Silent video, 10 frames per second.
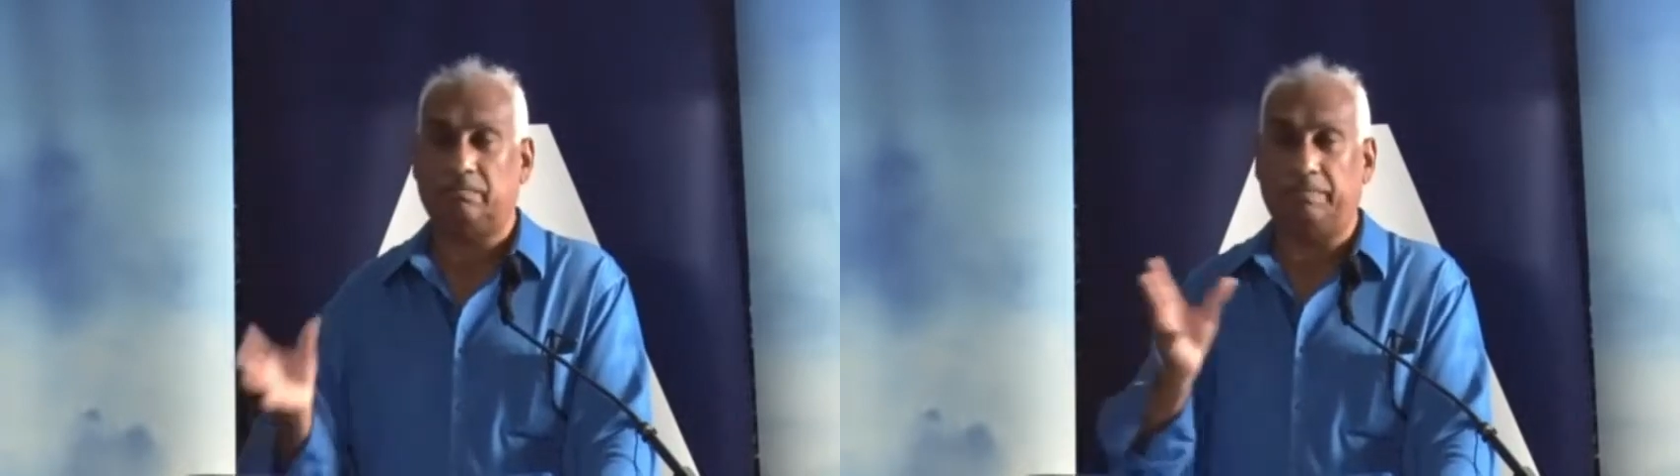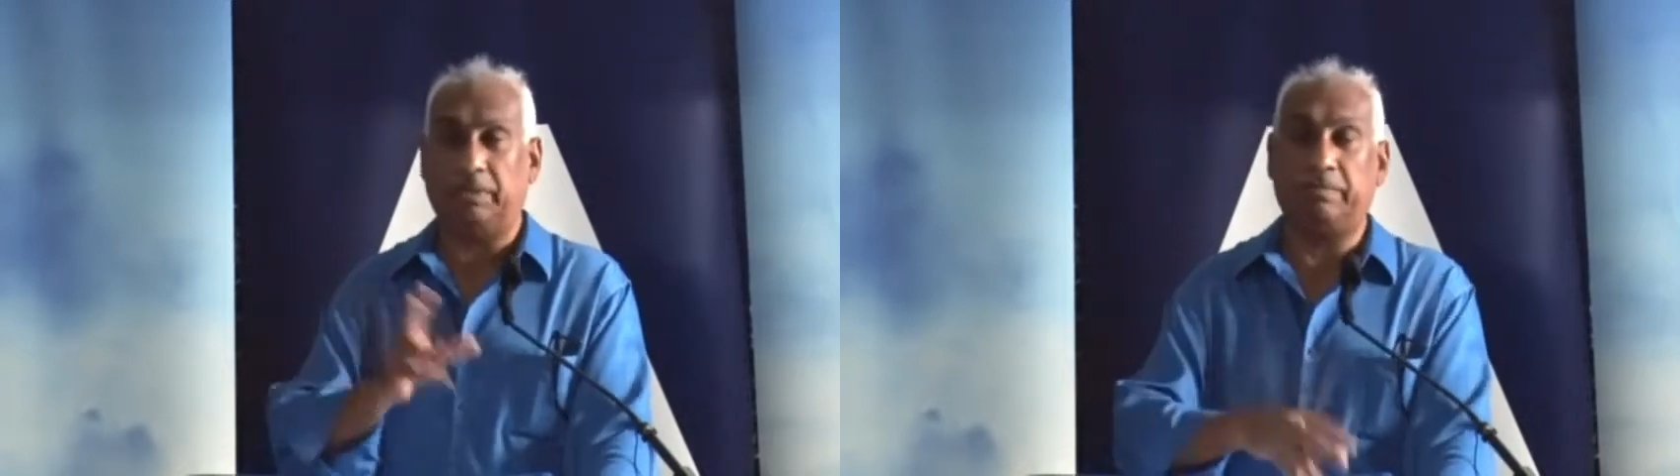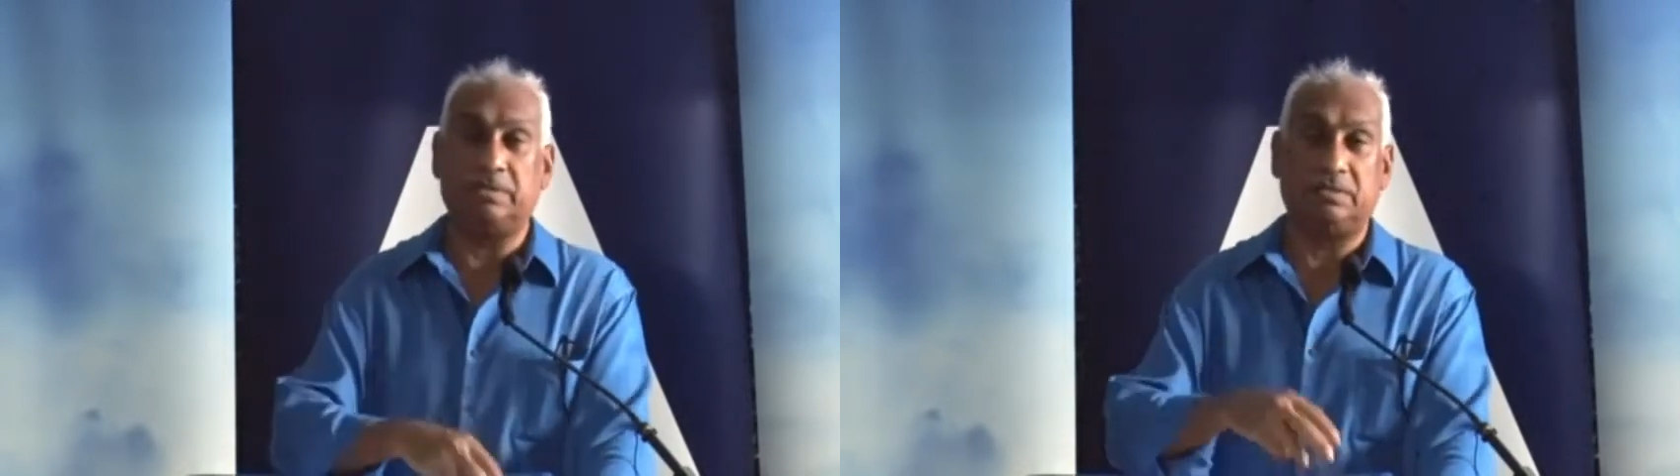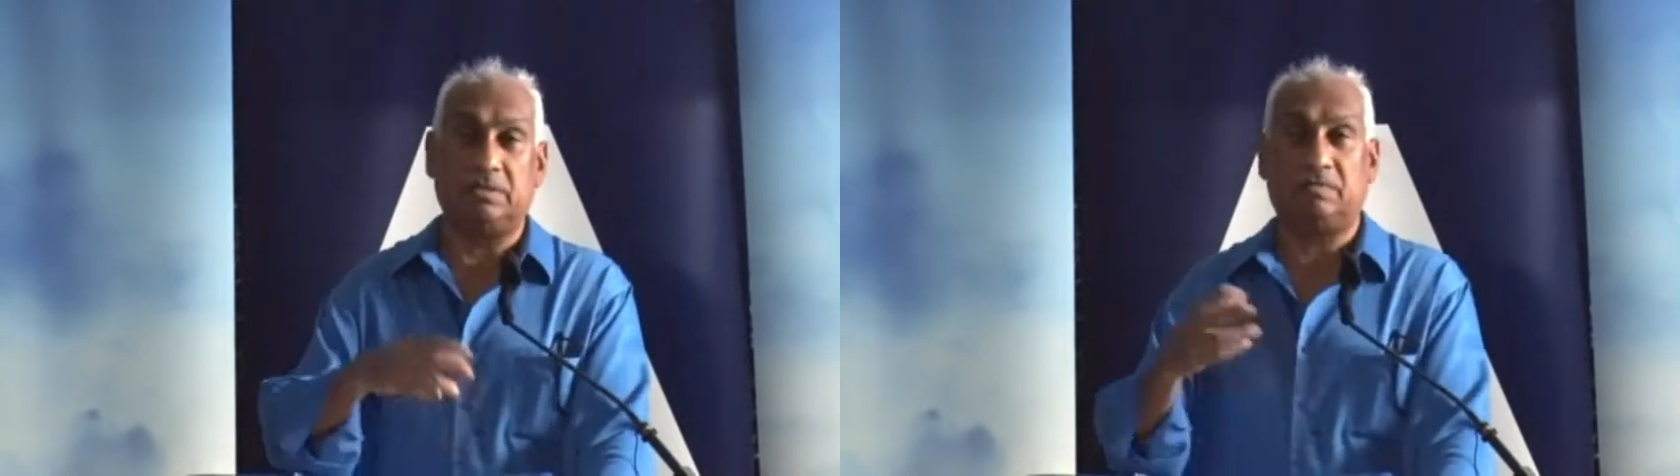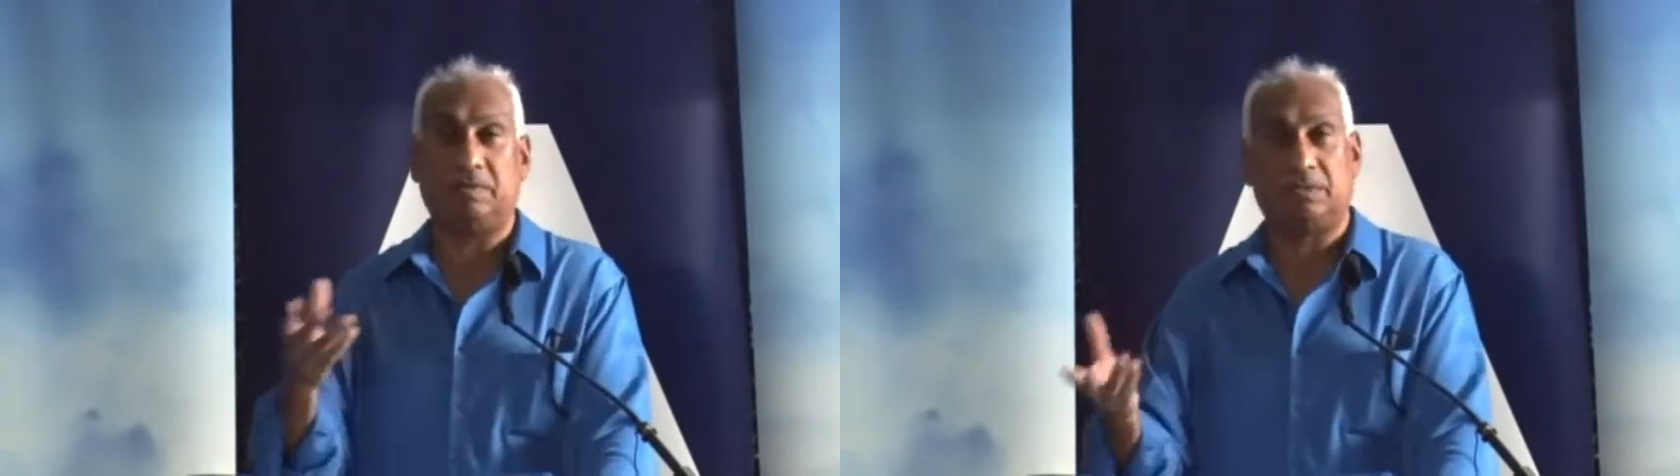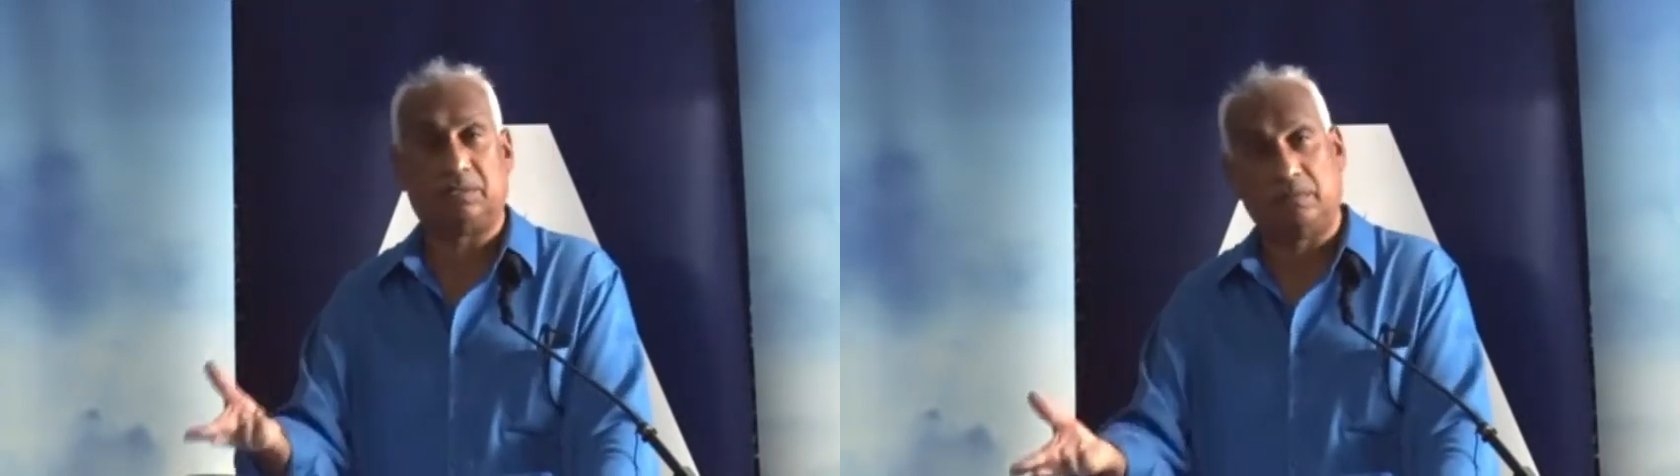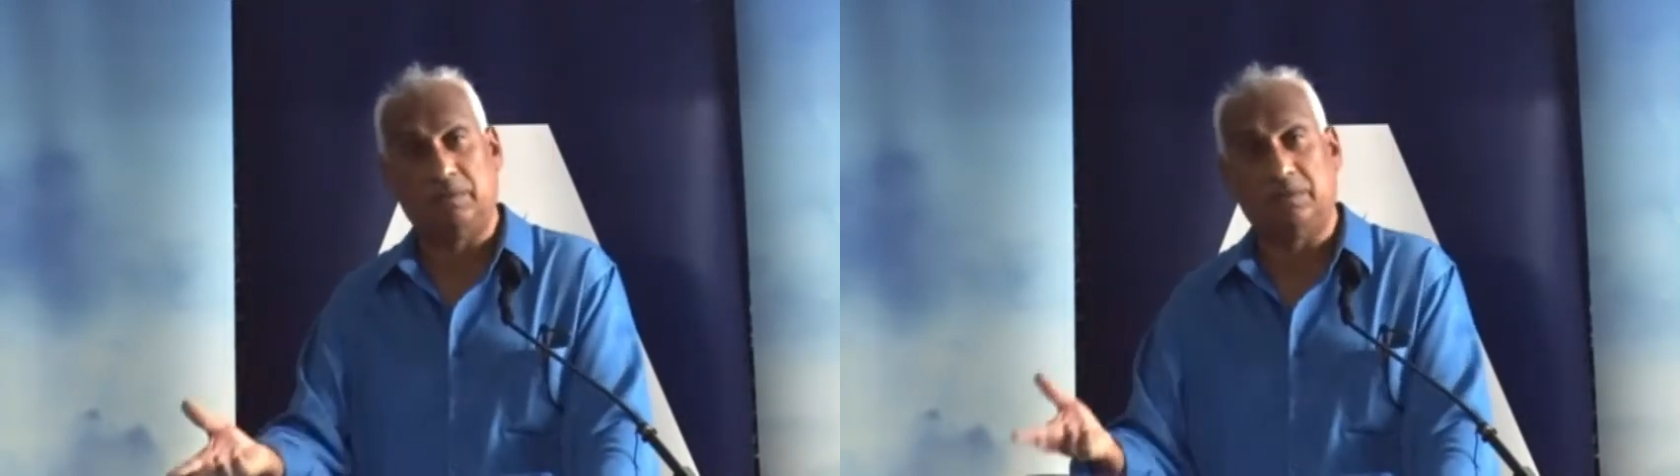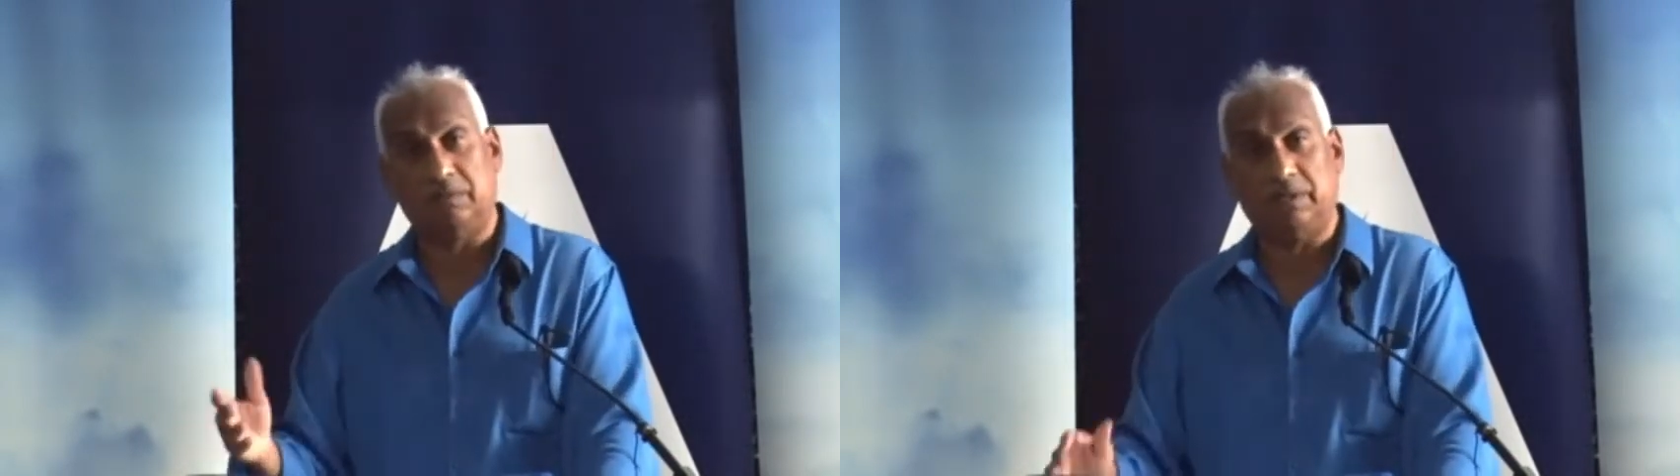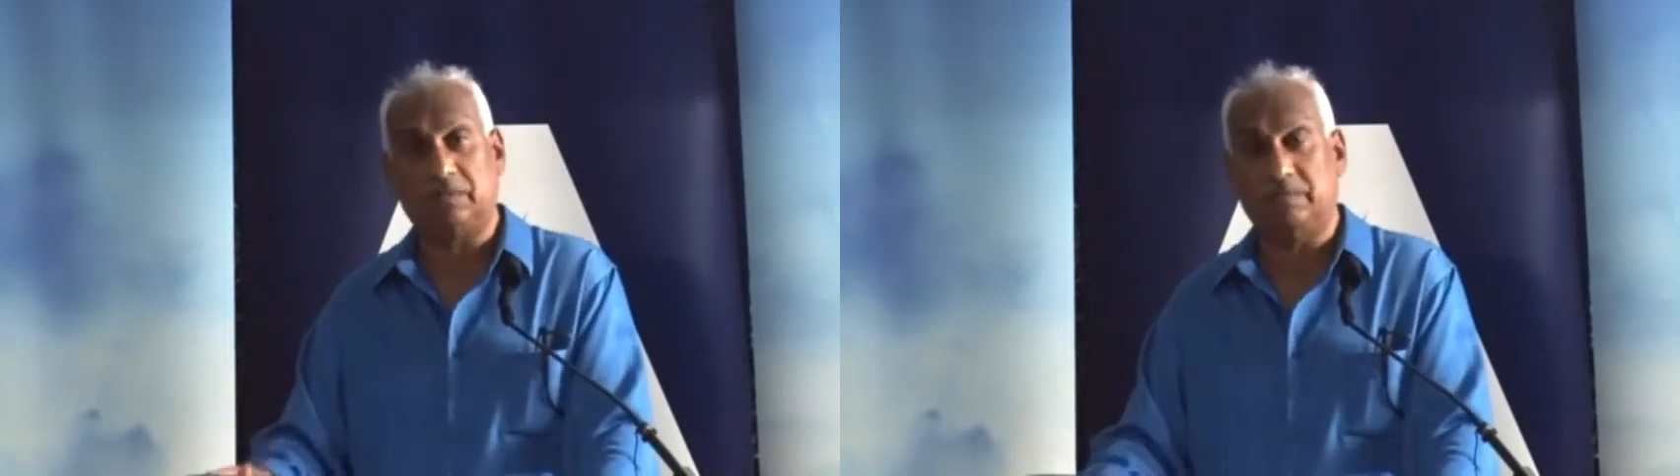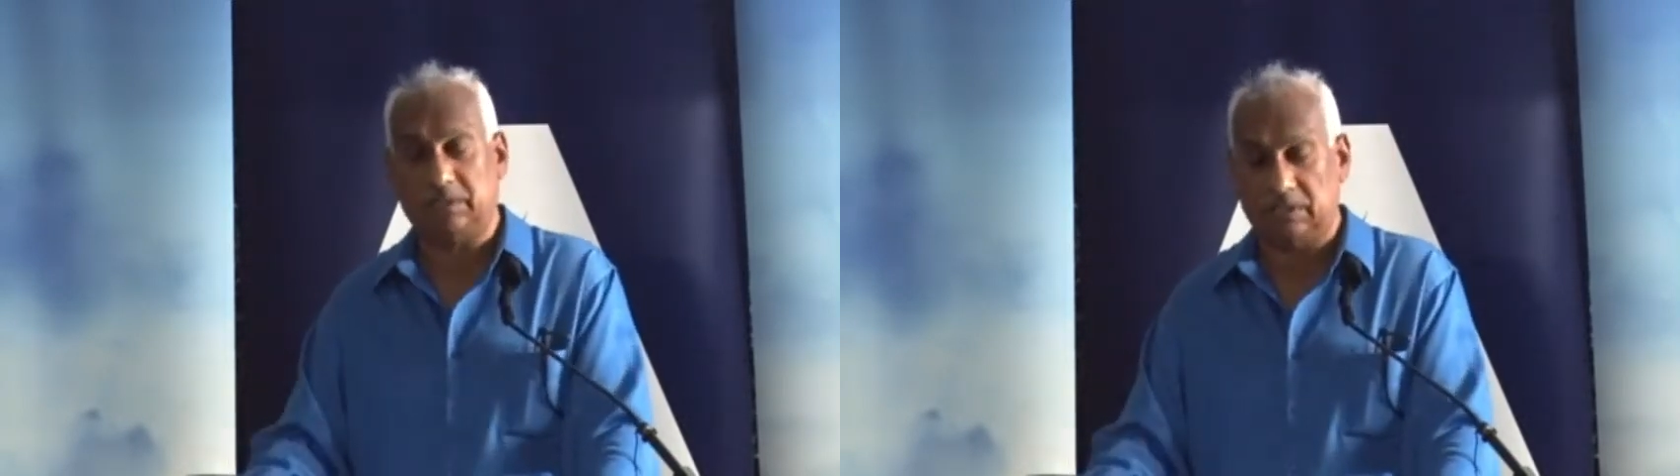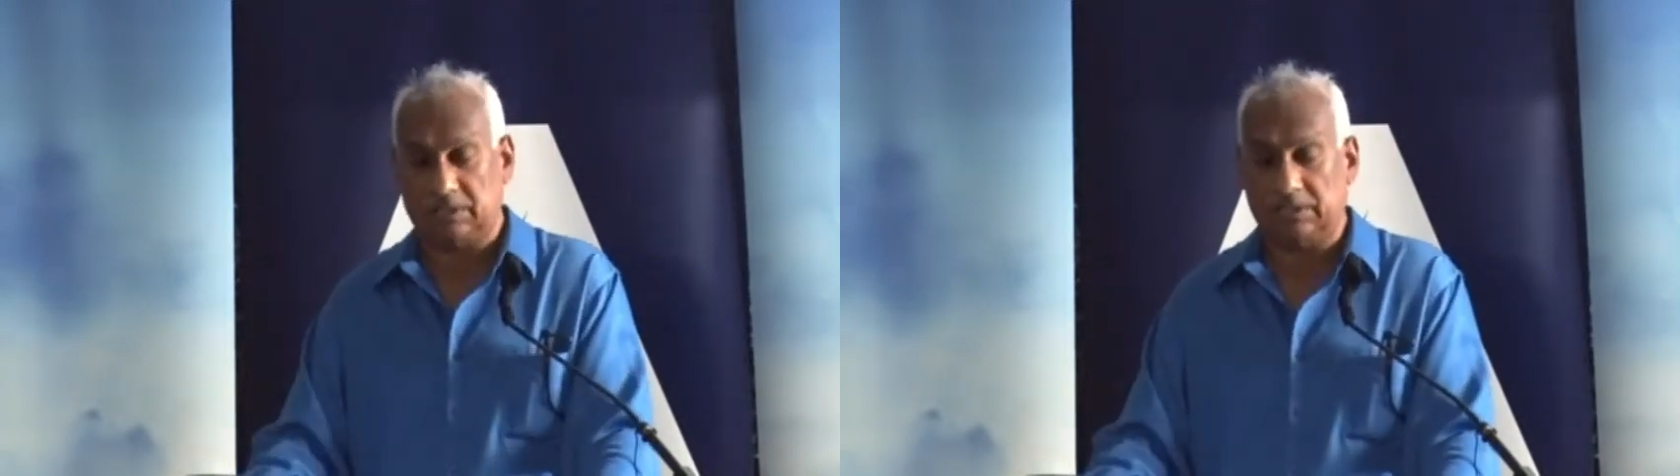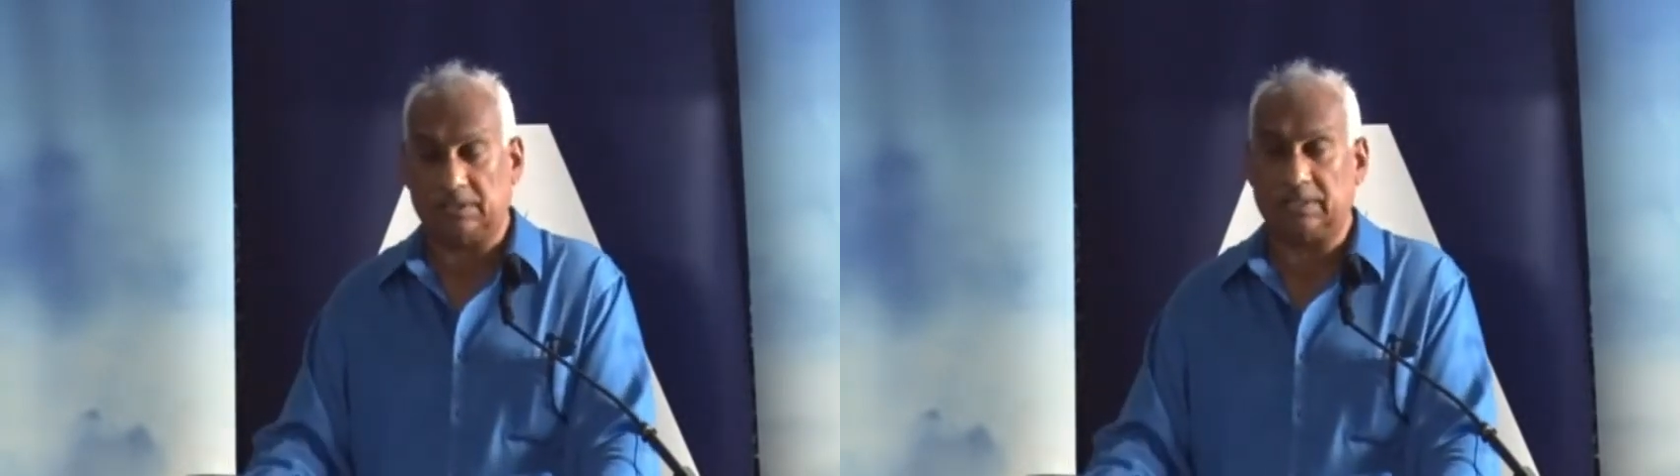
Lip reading: big business versus community-based businesses,